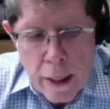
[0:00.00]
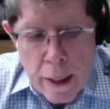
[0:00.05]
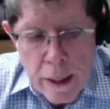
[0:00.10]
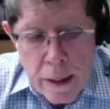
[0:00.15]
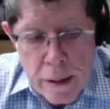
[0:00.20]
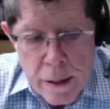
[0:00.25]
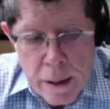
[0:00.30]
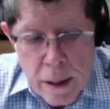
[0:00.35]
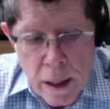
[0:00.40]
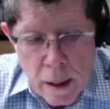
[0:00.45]
I
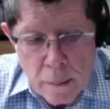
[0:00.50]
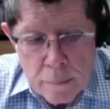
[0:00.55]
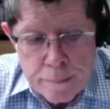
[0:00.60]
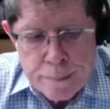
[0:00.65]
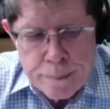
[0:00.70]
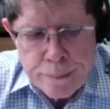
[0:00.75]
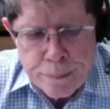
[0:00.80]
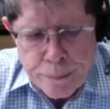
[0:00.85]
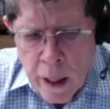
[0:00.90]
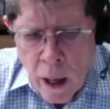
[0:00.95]
guess
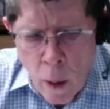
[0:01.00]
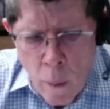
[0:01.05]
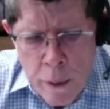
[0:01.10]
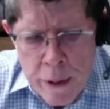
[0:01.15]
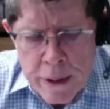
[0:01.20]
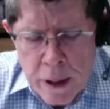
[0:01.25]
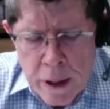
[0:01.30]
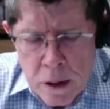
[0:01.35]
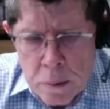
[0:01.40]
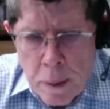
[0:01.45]
um, it
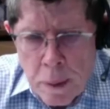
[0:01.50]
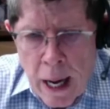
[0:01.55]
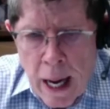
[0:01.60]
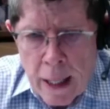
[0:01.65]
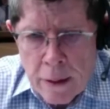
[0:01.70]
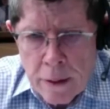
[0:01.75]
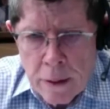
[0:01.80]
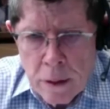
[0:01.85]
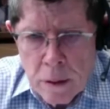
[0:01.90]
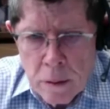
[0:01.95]
always goes
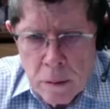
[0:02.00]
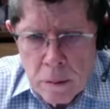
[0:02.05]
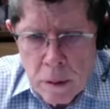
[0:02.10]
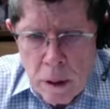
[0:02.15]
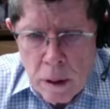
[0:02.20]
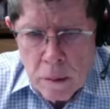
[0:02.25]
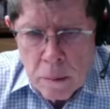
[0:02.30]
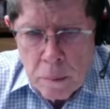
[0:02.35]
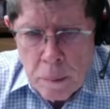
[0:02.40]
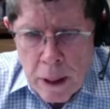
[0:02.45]
back to you
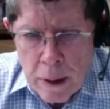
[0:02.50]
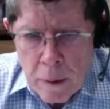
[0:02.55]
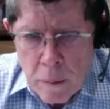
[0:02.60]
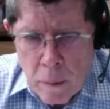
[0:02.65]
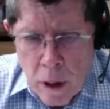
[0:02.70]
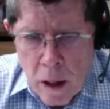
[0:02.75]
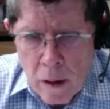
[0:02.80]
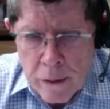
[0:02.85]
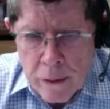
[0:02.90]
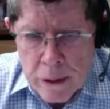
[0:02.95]
know being
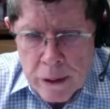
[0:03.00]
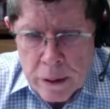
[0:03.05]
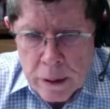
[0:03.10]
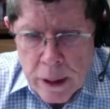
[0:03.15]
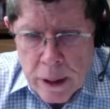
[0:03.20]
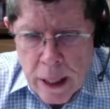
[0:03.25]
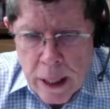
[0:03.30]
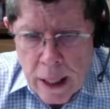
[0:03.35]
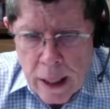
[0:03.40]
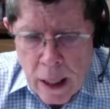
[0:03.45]
relevant.
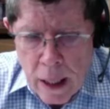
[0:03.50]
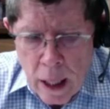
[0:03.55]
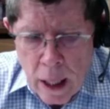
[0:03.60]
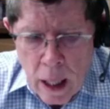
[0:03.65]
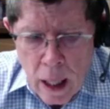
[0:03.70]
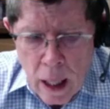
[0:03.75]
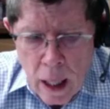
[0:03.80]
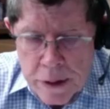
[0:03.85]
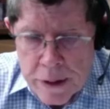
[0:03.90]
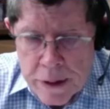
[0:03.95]
Okay,
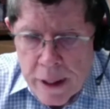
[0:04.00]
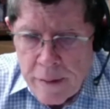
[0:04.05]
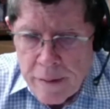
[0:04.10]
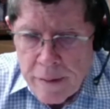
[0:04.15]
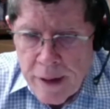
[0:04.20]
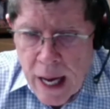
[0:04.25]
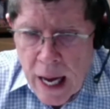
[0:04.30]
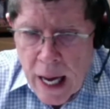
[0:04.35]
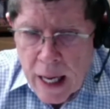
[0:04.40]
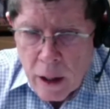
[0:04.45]

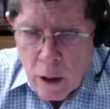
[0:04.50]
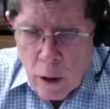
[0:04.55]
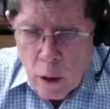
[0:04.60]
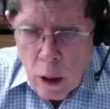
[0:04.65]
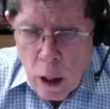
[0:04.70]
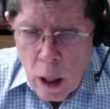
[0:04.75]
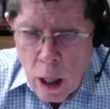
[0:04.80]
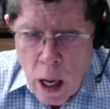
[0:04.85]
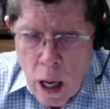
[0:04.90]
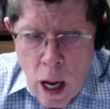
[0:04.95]
perceived value
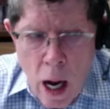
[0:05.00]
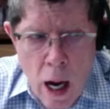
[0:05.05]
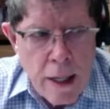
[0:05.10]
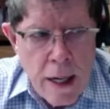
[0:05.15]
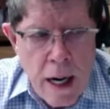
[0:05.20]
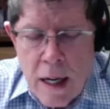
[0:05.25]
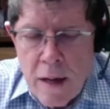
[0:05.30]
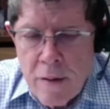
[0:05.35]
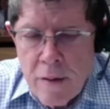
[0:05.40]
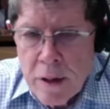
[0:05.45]
and
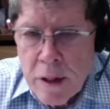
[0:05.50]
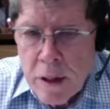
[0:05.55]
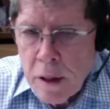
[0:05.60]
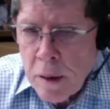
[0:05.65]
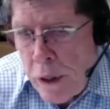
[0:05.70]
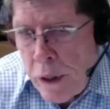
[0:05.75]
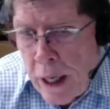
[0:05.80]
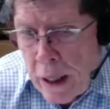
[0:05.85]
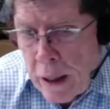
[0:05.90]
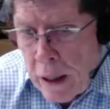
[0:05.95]
not even
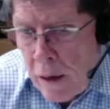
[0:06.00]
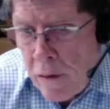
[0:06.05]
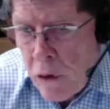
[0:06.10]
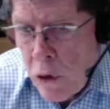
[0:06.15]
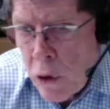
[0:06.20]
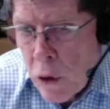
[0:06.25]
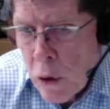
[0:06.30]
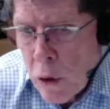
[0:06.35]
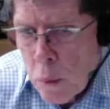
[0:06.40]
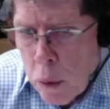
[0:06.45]
protect
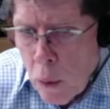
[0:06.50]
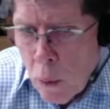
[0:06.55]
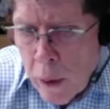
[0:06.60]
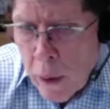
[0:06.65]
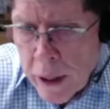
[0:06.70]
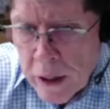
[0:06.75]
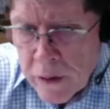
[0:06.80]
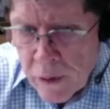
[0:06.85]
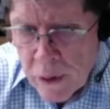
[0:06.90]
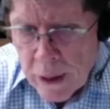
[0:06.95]
even to your
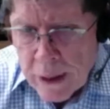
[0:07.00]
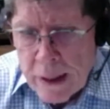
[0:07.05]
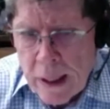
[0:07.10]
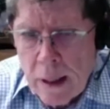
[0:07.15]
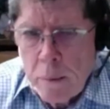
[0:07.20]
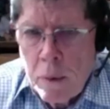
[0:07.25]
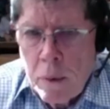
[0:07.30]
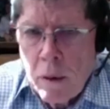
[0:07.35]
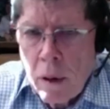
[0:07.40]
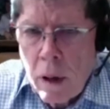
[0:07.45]
employees for
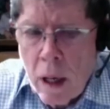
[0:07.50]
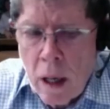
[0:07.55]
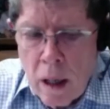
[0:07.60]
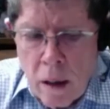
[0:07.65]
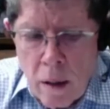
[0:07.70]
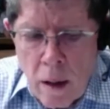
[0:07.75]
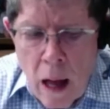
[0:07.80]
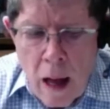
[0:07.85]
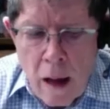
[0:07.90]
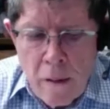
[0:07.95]
example uh,
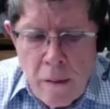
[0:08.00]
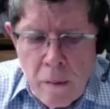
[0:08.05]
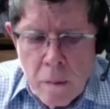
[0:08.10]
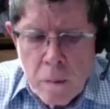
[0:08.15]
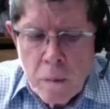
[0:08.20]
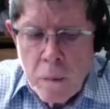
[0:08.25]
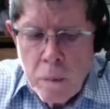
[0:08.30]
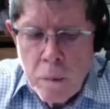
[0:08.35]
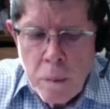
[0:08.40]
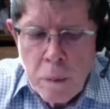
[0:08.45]
i
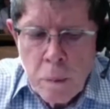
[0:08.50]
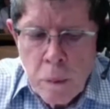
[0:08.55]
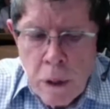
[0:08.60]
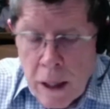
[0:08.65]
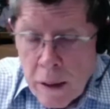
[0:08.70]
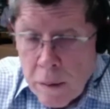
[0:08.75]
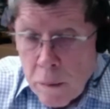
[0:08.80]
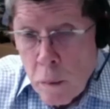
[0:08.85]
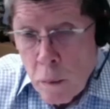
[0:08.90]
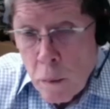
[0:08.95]
have when
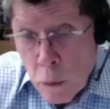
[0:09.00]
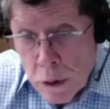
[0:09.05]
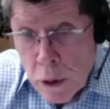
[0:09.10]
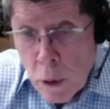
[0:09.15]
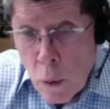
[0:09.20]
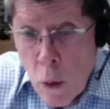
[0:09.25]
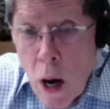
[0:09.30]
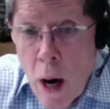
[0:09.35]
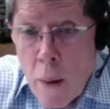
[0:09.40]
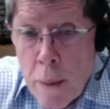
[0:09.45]
i was
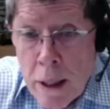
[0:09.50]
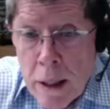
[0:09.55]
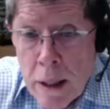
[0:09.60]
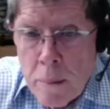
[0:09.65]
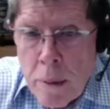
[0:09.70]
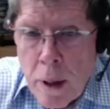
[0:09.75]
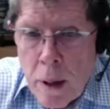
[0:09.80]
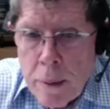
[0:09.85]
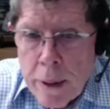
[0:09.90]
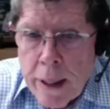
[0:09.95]
acquired by the
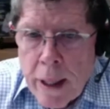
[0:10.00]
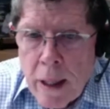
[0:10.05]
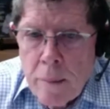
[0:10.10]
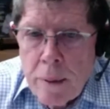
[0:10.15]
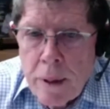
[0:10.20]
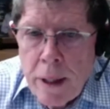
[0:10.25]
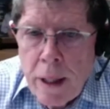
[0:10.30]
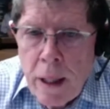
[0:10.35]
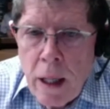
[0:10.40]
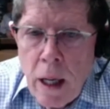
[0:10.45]
public
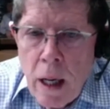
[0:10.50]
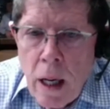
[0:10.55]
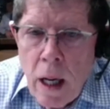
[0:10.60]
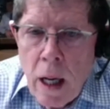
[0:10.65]
company